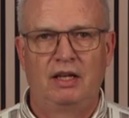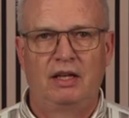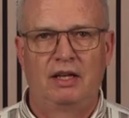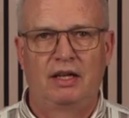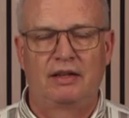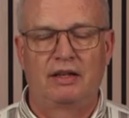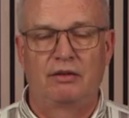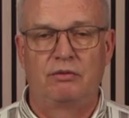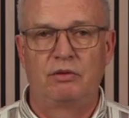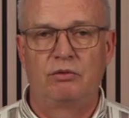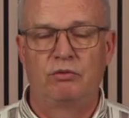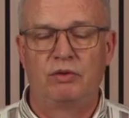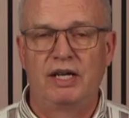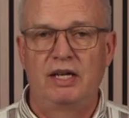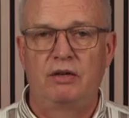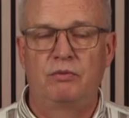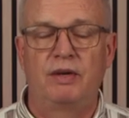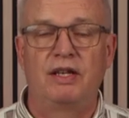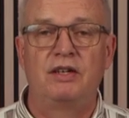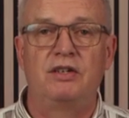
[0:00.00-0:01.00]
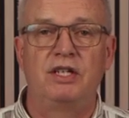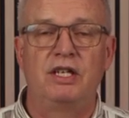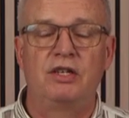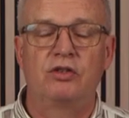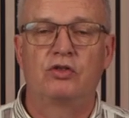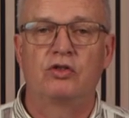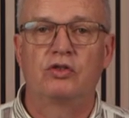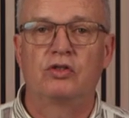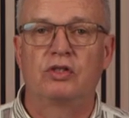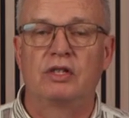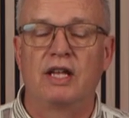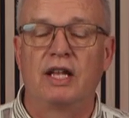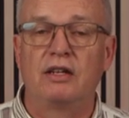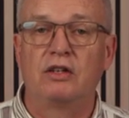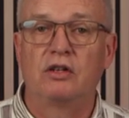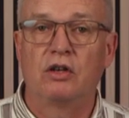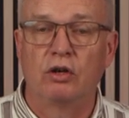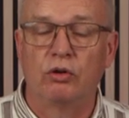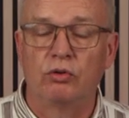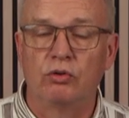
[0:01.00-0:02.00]
And then we read, when Jesus then
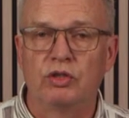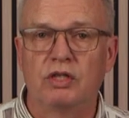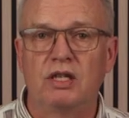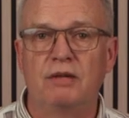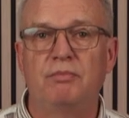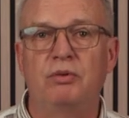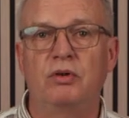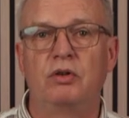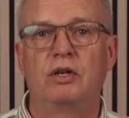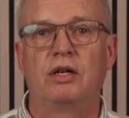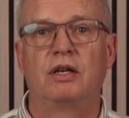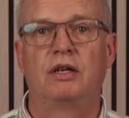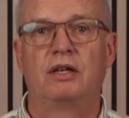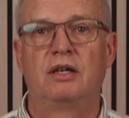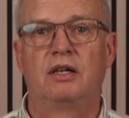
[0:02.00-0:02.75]
closed the book,